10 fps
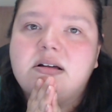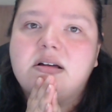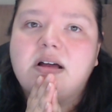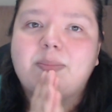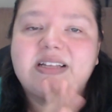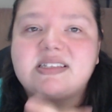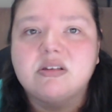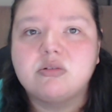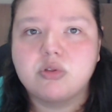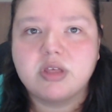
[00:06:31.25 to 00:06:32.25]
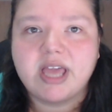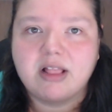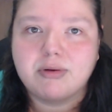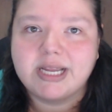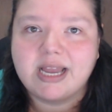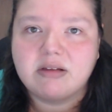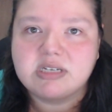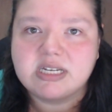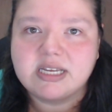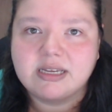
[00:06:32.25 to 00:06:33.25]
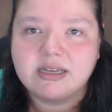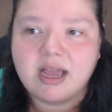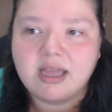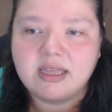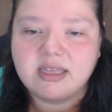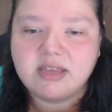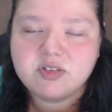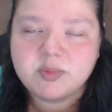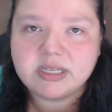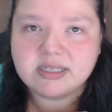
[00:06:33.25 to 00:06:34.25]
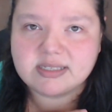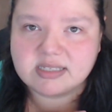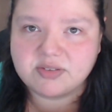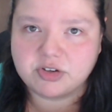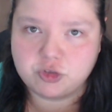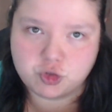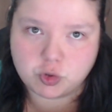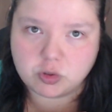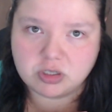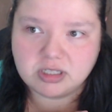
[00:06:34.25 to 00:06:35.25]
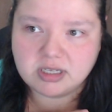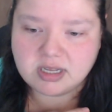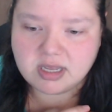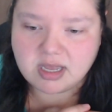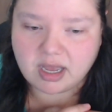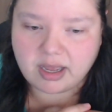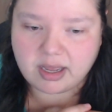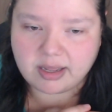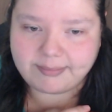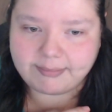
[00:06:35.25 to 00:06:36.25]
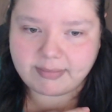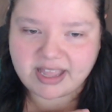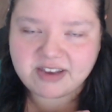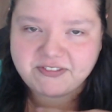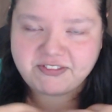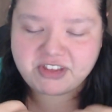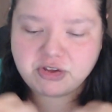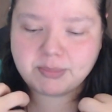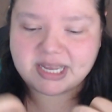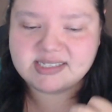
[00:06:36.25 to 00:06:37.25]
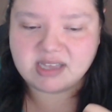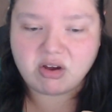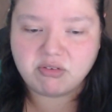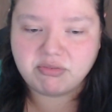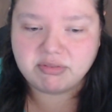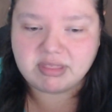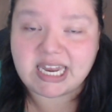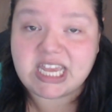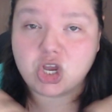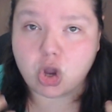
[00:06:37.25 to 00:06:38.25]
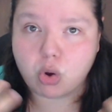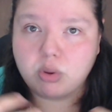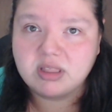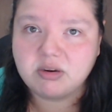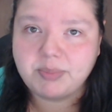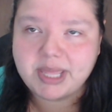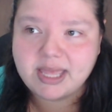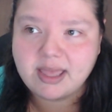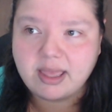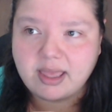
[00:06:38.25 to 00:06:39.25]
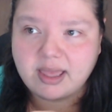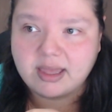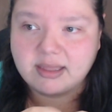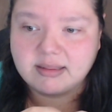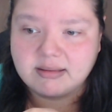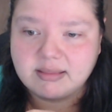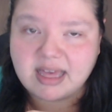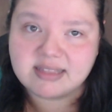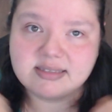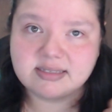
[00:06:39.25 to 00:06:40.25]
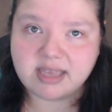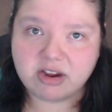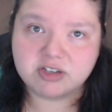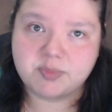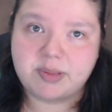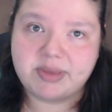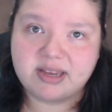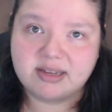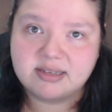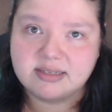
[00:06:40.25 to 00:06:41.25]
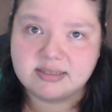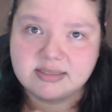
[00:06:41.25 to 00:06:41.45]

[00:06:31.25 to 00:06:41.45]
might still do the calorie counting. It gives me a sense of control. I can feel myself letting go a little bit, and that scares me because